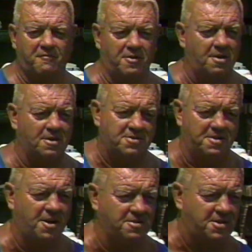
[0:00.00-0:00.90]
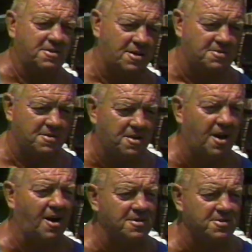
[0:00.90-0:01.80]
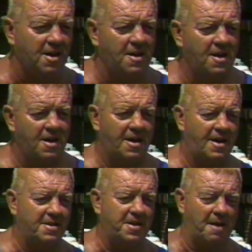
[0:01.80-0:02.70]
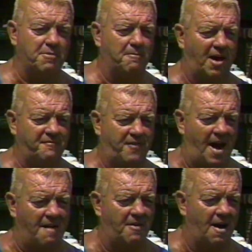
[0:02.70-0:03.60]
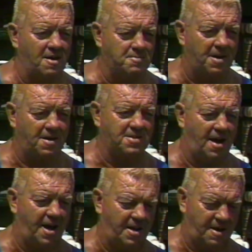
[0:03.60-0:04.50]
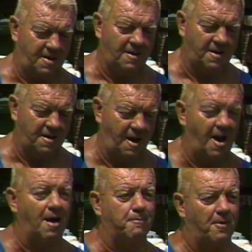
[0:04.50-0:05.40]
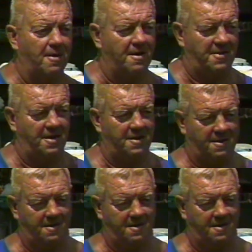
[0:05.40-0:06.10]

for years and years and years and years, it'd take me about 5 hours, because I had to go to the airport, then